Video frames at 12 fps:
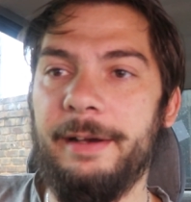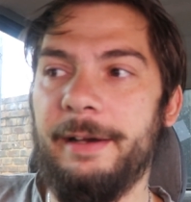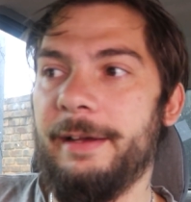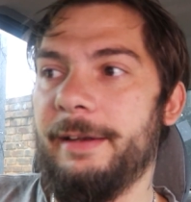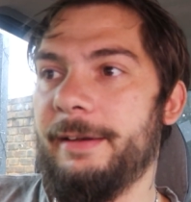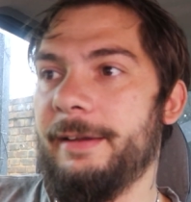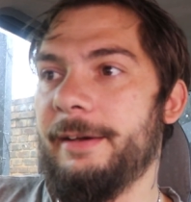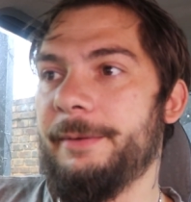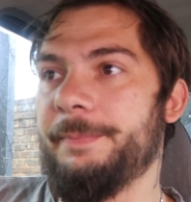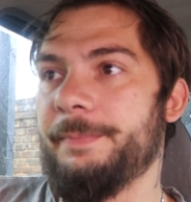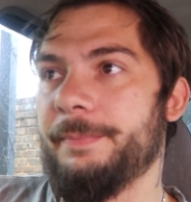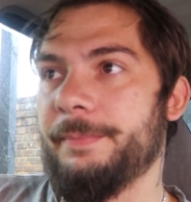and
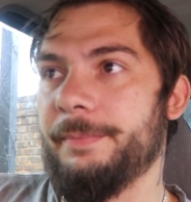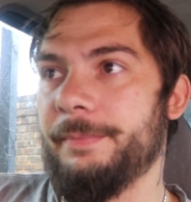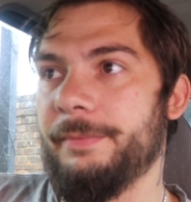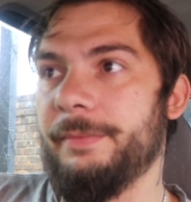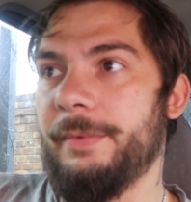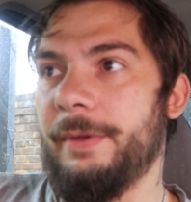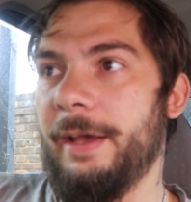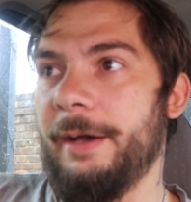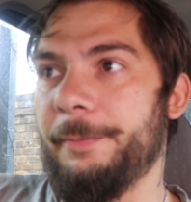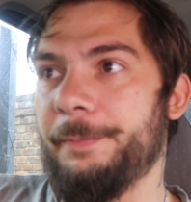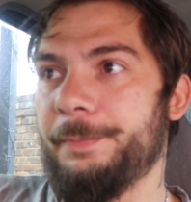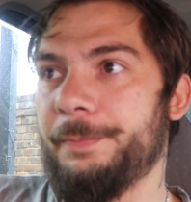yeah,